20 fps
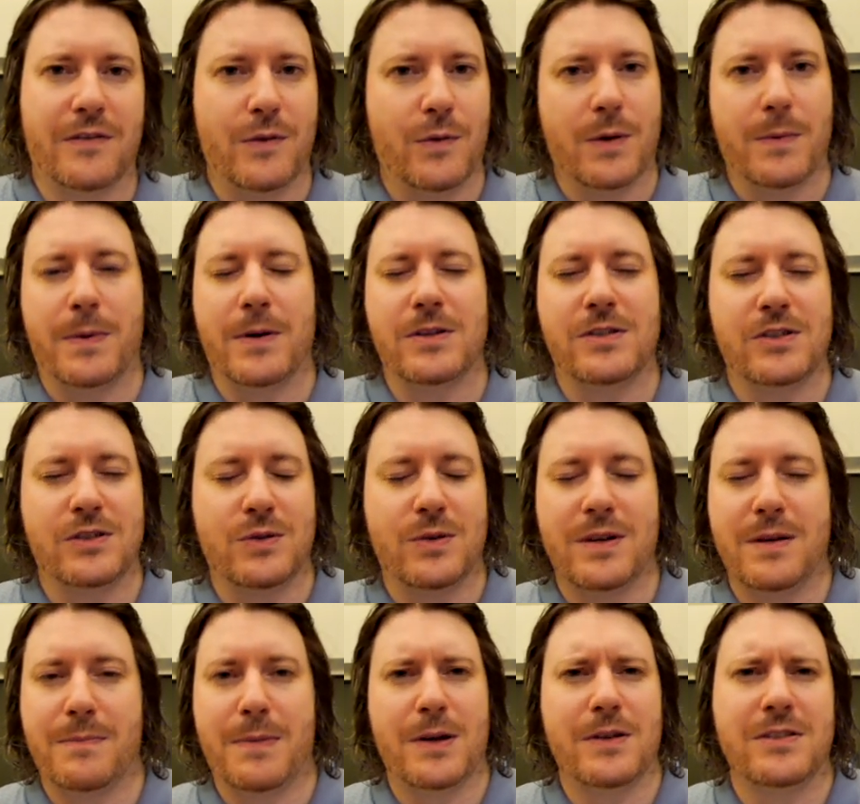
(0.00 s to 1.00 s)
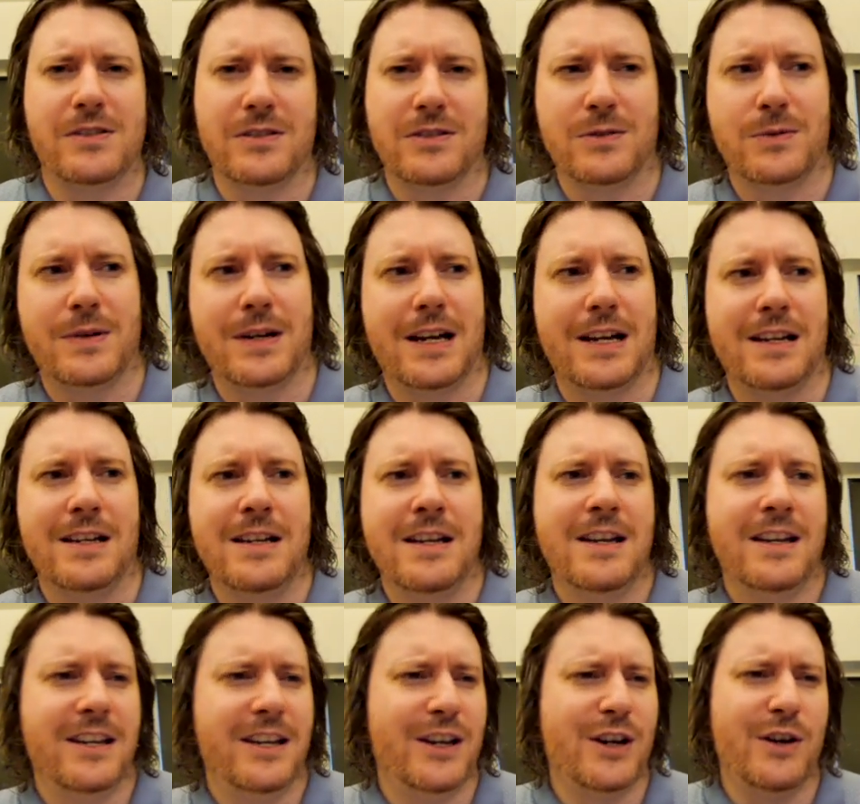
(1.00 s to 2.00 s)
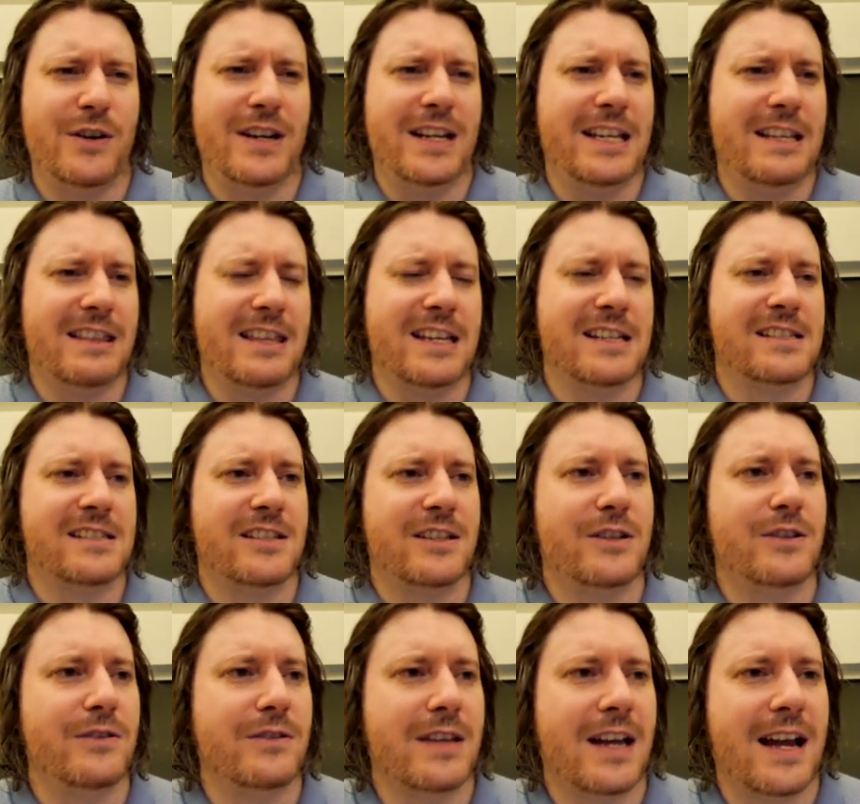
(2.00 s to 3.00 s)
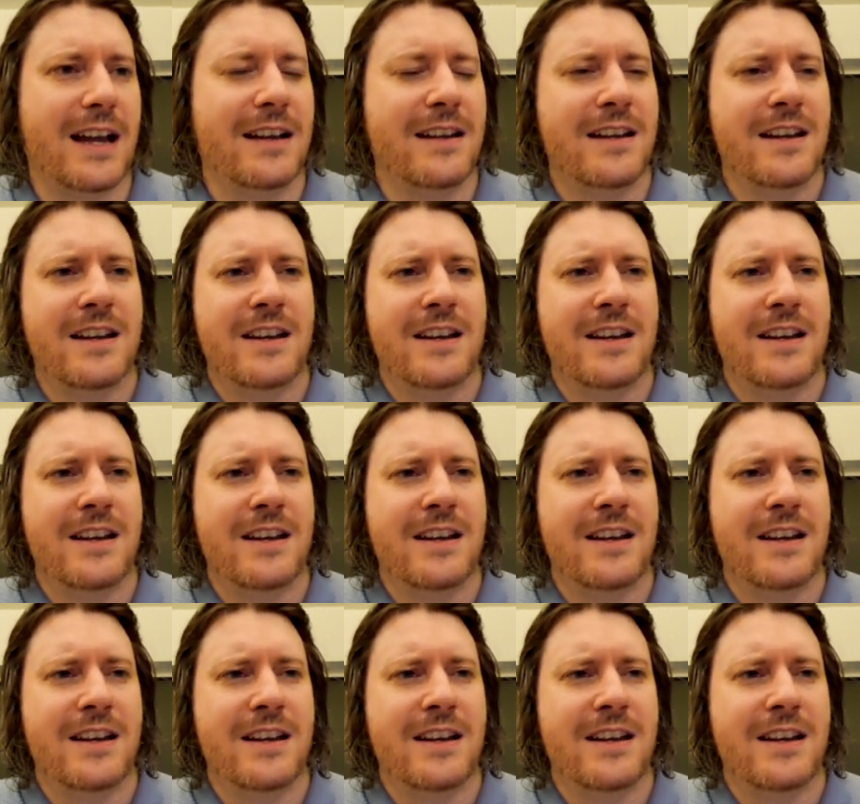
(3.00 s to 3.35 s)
If you want to post on Twitter, post on Twitter. You don't need this to do that.